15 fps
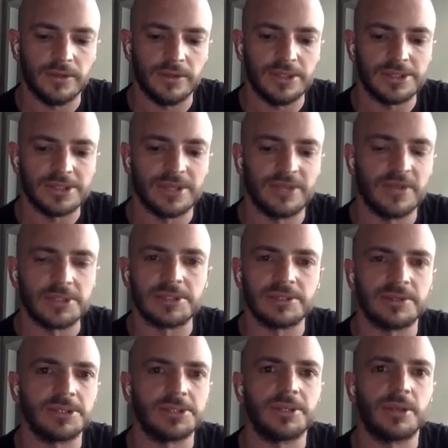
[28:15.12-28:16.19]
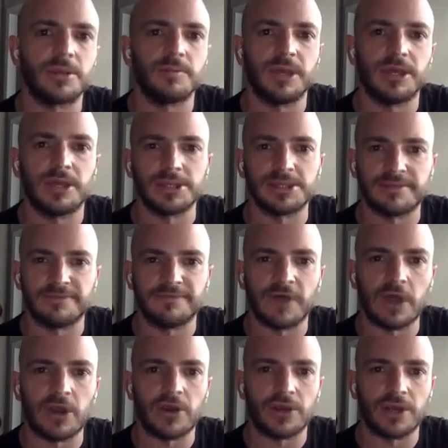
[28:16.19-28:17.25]
he said, this young man has the
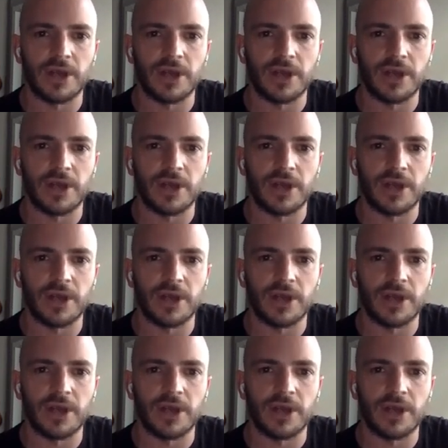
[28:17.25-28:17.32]
fire